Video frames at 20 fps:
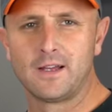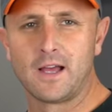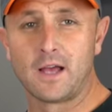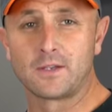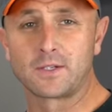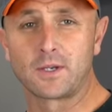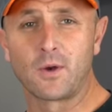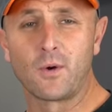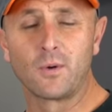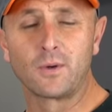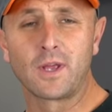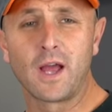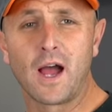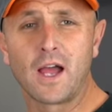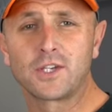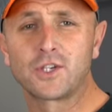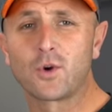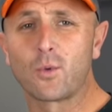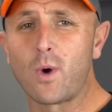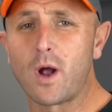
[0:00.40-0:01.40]
How's it going,
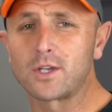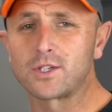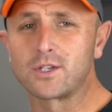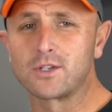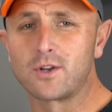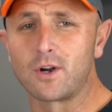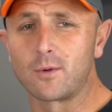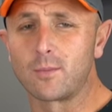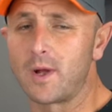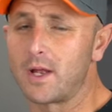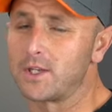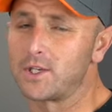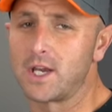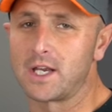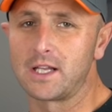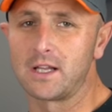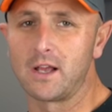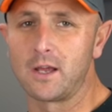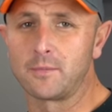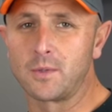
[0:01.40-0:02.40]
guys? You're watching Dirt Bike
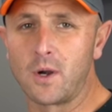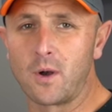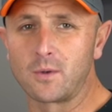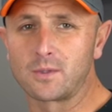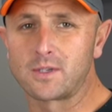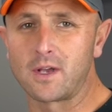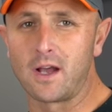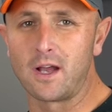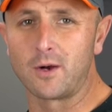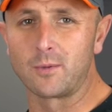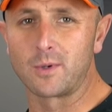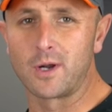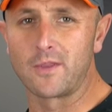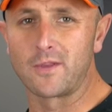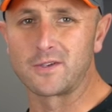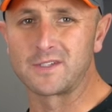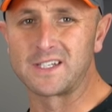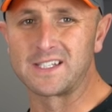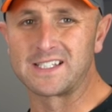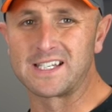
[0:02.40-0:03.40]
Channel. I'm your host, Kyle
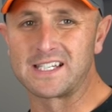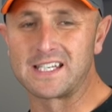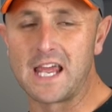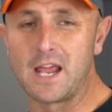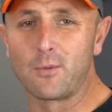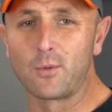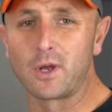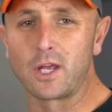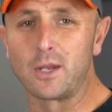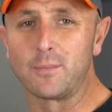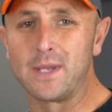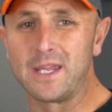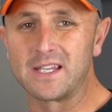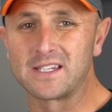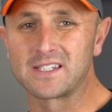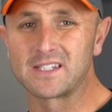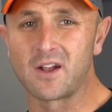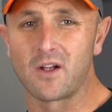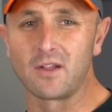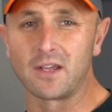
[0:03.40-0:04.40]
Brotherson. Today we're gonna be
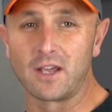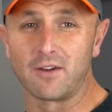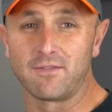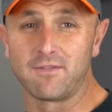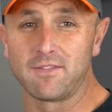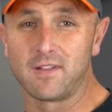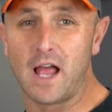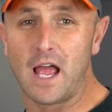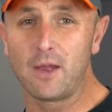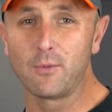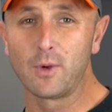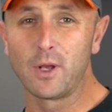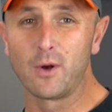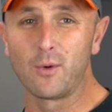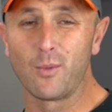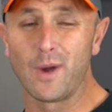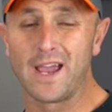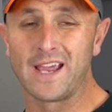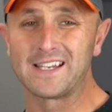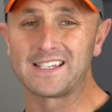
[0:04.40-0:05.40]
installing a
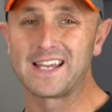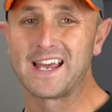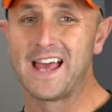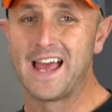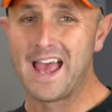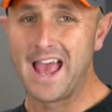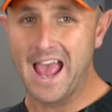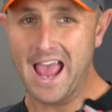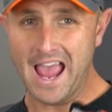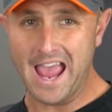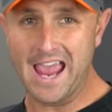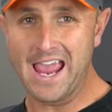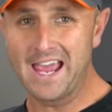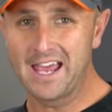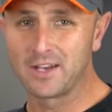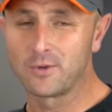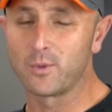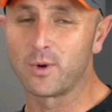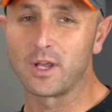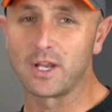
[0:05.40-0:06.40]
flywheel weight
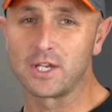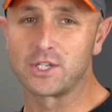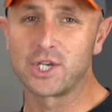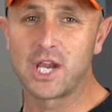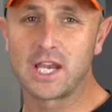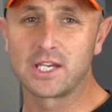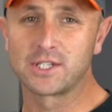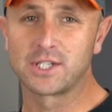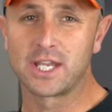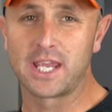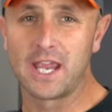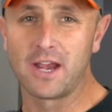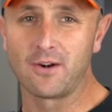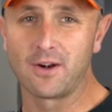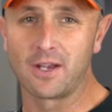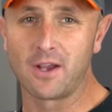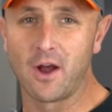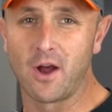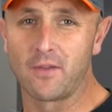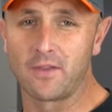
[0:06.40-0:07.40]
and we're gonna change the
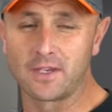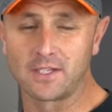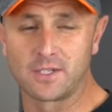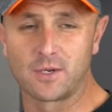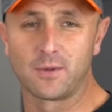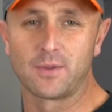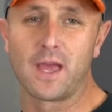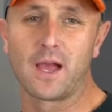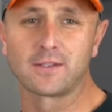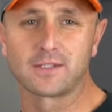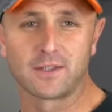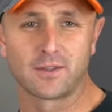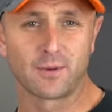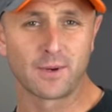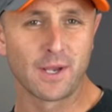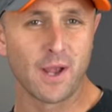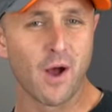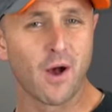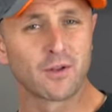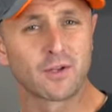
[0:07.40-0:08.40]
gearing on this two thousand
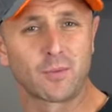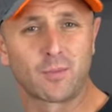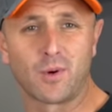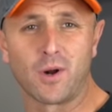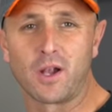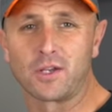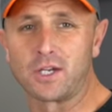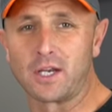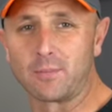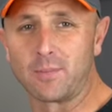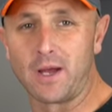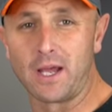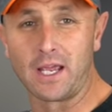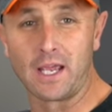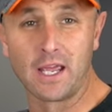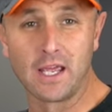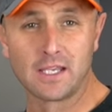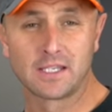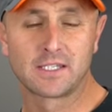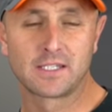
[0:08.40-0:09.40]
three Honda project bike.
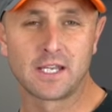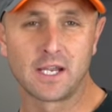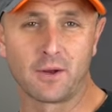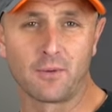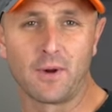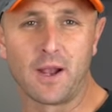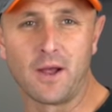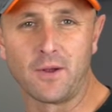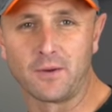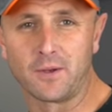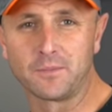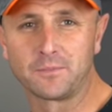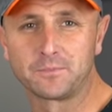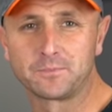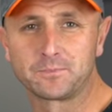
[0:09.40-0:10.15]
Stick around.